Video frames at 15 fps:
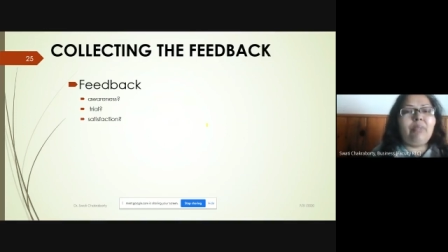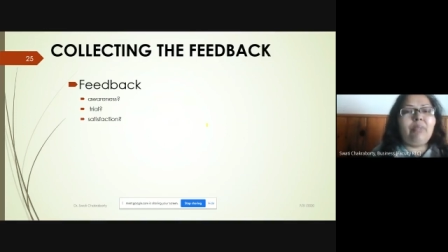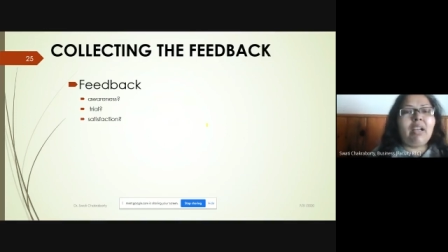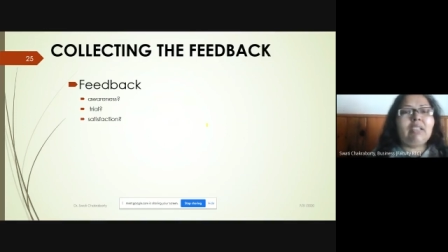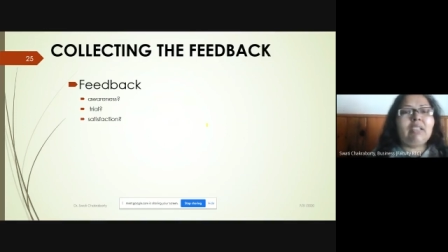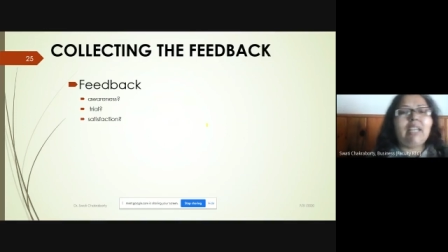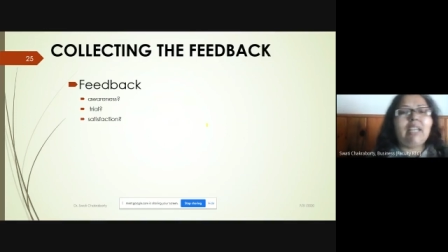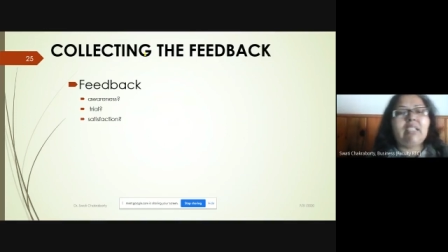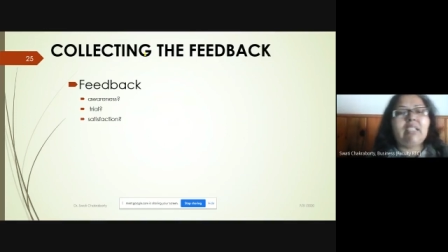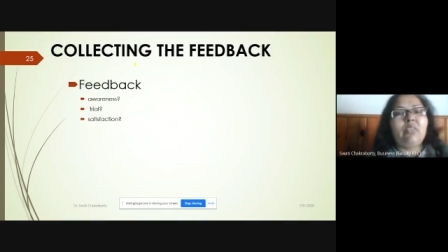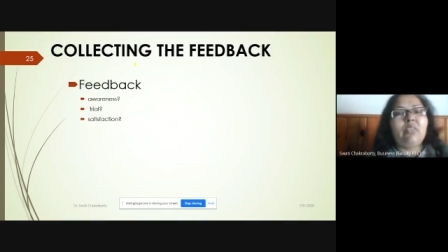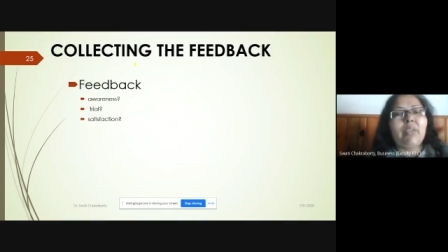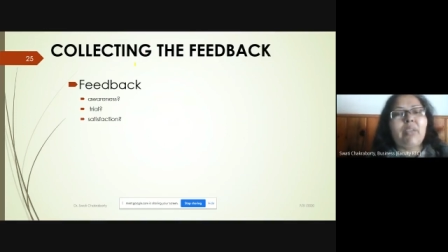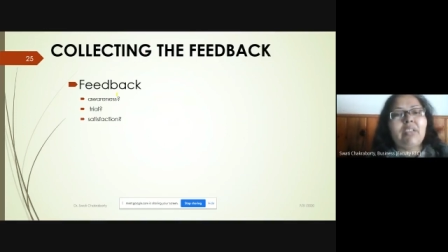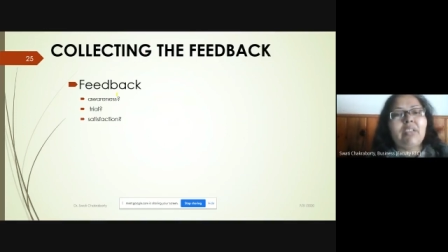That
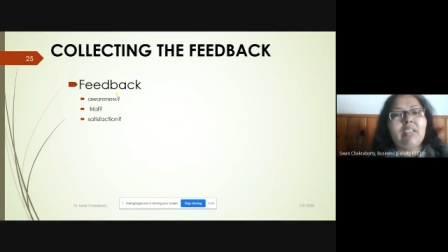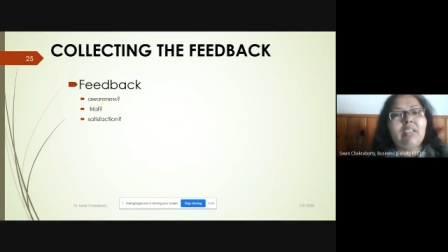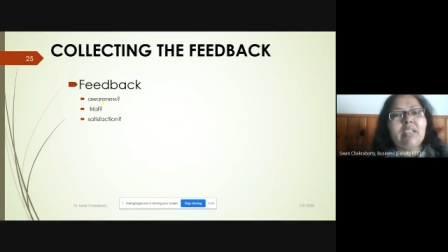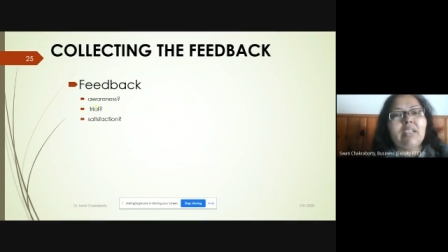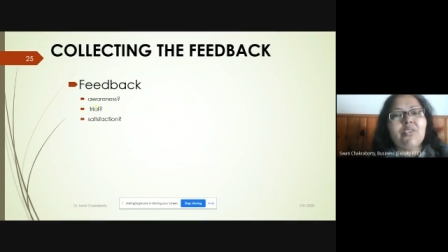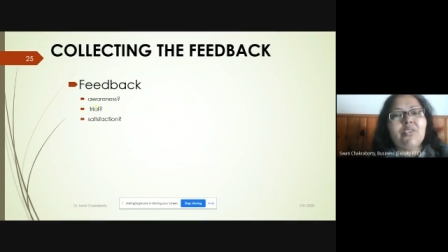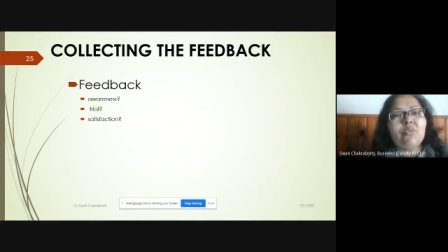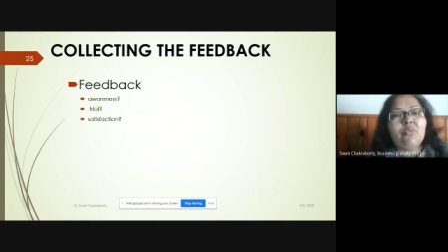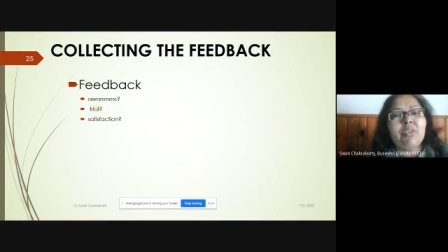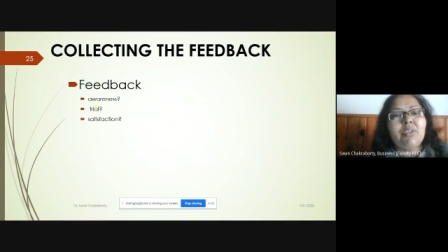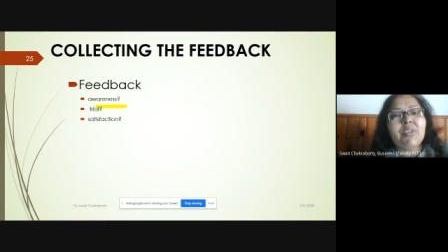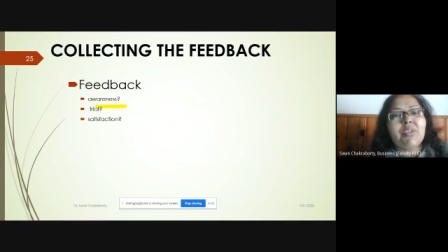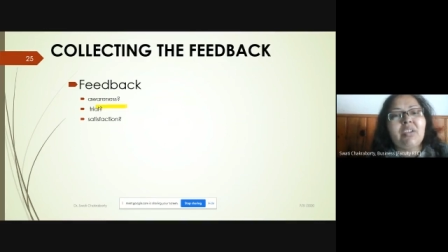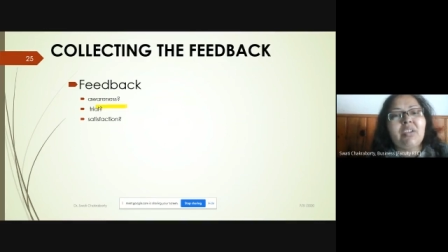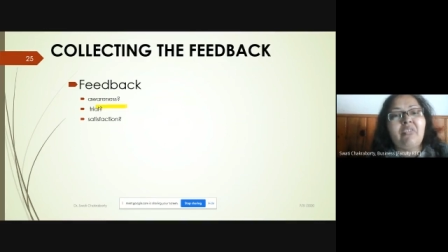whether the consumers
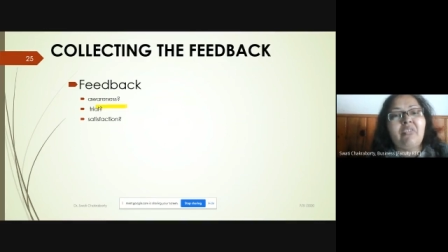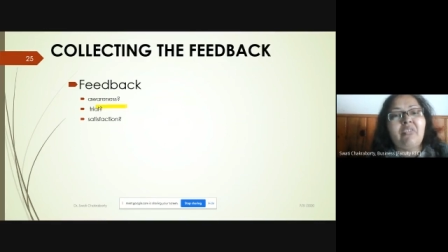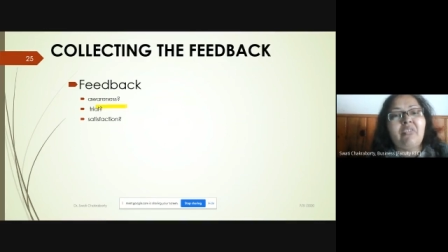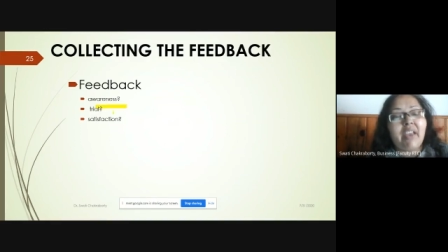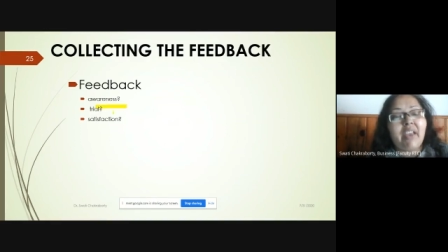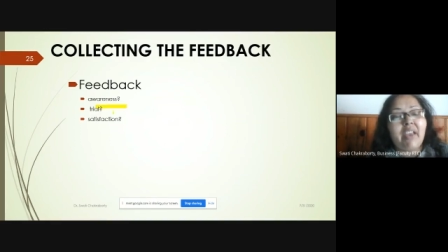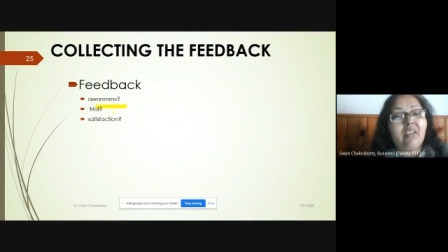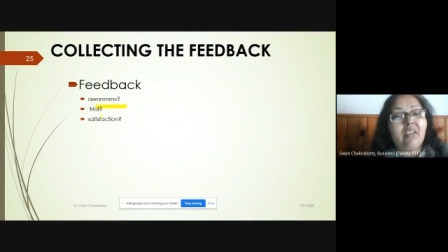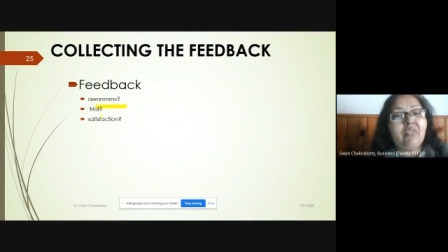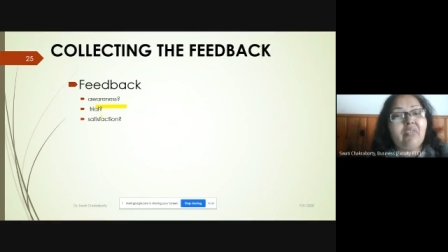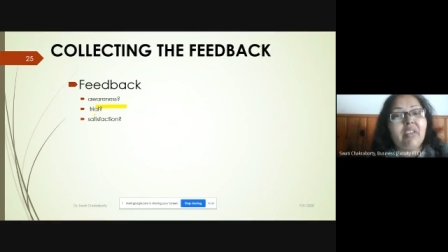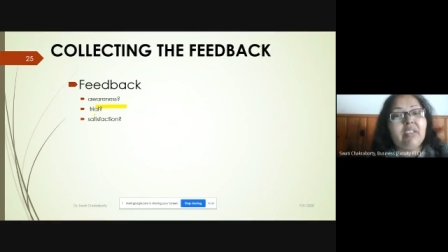are aware of it,